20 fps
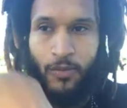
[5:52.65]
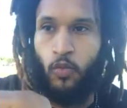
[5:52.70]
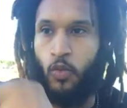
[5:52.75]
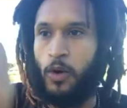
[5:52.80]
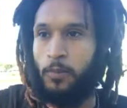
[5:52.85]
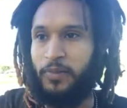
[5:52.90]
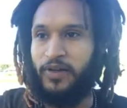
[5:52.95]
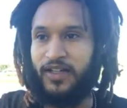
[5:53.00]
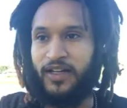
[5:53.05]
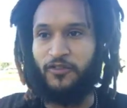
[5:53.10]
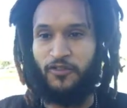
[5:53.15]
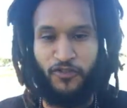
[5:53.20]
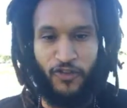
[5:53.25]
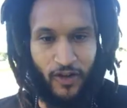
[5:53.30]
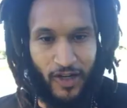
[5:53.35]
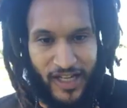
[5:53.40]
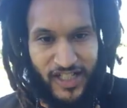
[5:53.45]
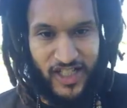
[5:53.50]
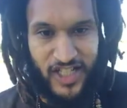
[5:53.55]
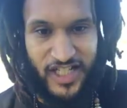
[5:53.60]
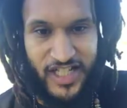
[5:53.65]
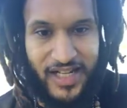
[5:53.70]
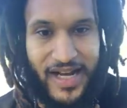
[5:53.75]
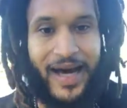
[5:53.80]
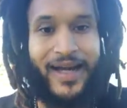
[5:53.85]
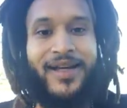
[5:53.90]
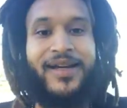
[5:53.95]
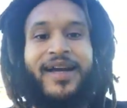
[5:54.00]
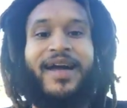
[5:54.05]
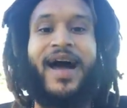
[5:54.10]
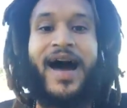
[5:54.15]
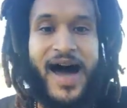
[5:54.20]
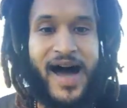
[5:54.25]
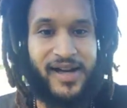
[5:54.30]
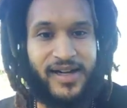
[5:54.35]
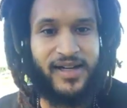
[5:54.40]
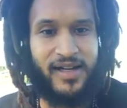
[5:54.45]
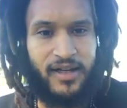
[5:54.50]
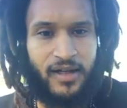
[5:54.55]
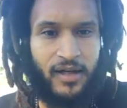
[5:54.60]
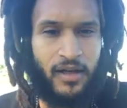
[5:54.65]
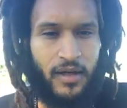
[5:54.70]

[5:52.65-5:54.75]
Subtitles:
woman could feel like she got a cock.